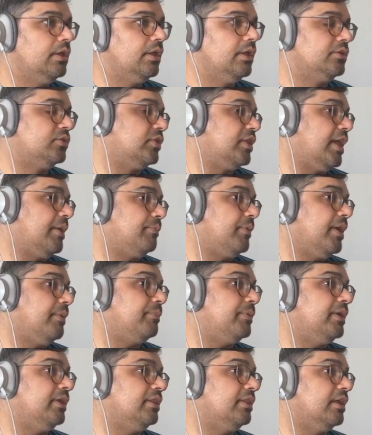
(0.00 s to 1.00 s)
So that might
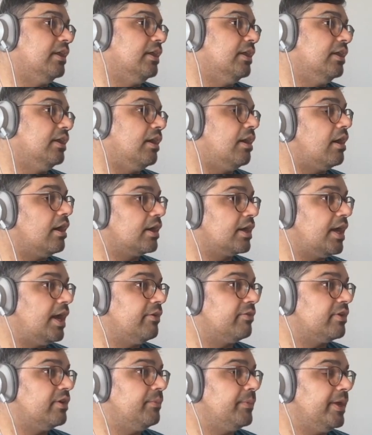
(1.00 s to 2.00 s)
be the
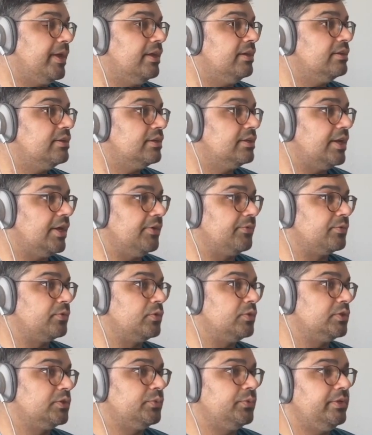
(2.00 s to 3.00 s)
archive command. Now, of
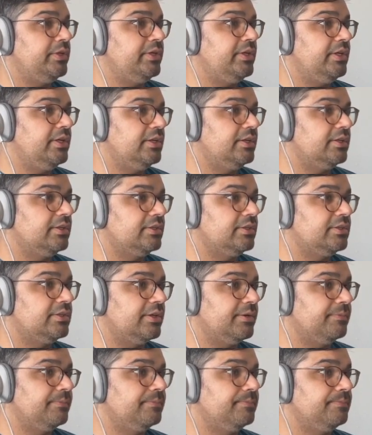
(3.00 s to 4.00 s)
course, we need
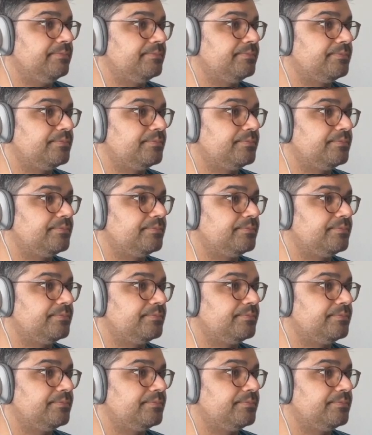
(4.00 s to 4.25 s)
some